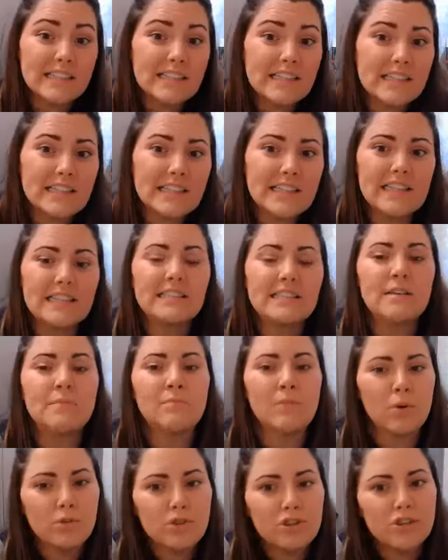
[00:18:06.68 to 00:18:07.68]
it this
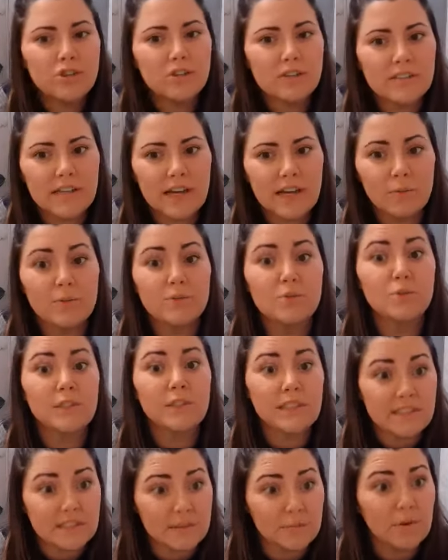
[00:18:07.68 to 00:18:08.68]
emotional side was
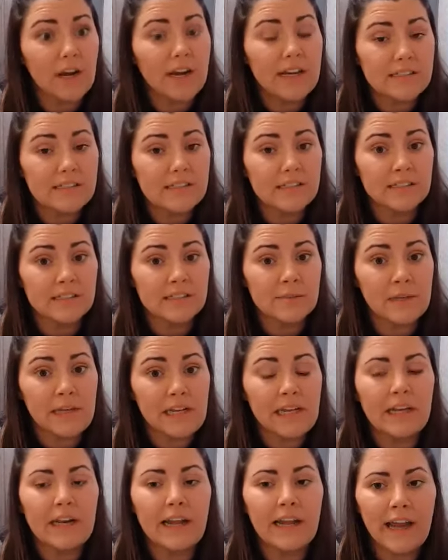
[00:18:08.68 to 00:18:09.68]
really surprising to
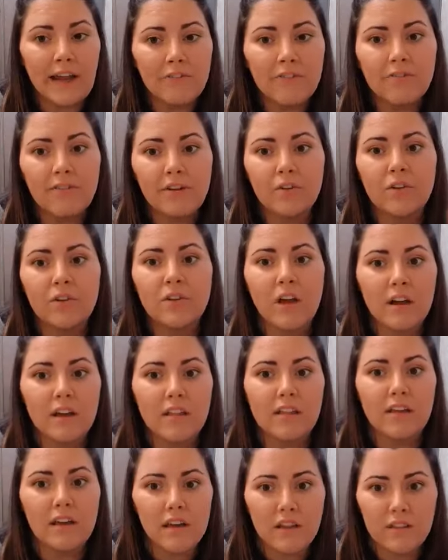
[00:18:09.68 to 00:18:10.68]
me, and I have found a lot
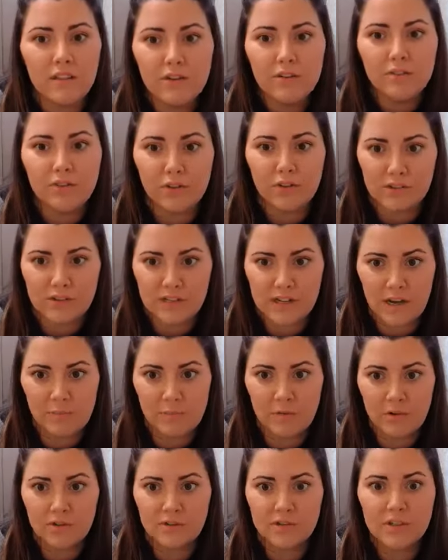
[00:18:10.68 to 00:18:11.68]
of the other first
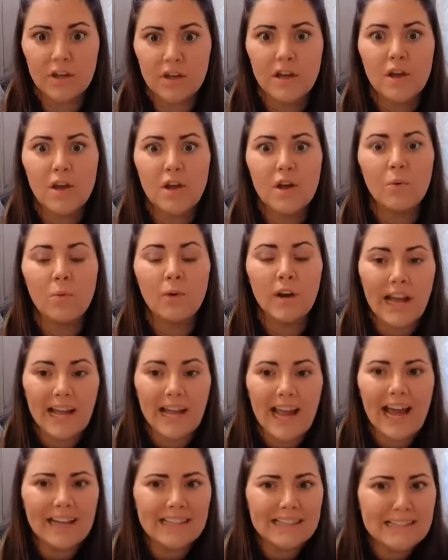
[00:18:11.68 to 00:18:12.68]
timers when I
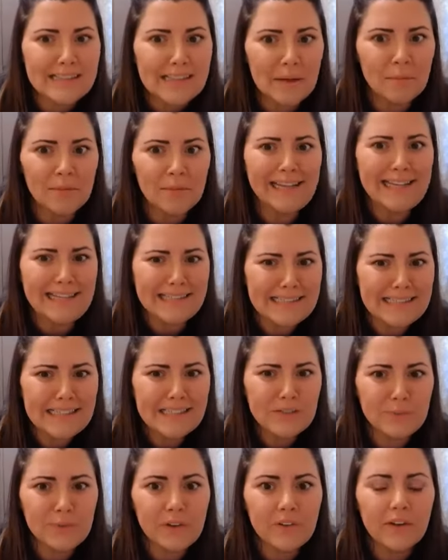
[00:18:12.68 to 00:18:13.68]
ask them like, "Is
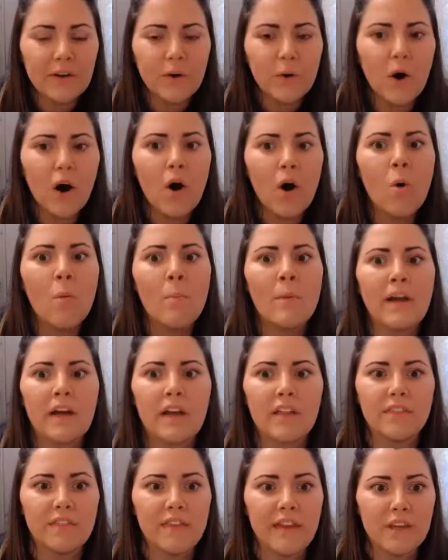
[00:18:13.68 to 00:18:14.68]
this really?" Go, oh my
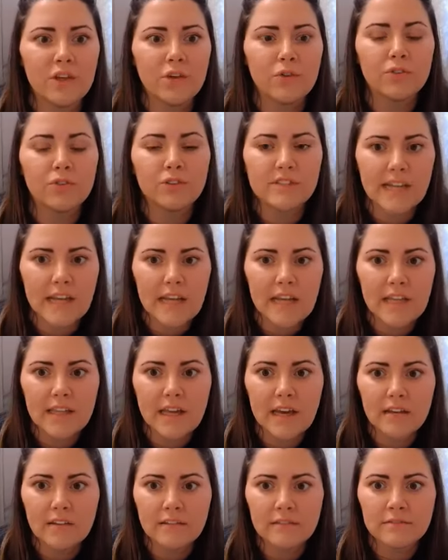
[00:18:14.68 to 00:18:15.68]
god, thank you for saying
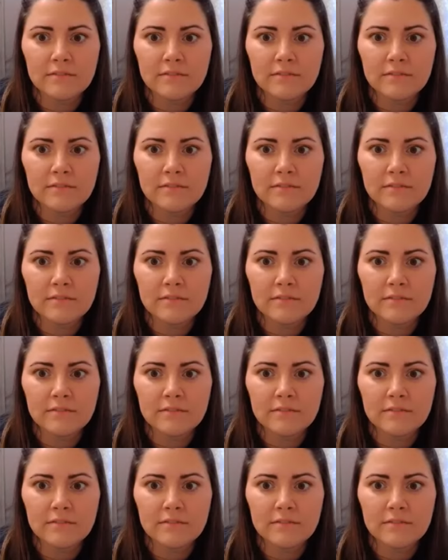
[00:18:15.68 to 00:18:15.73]
that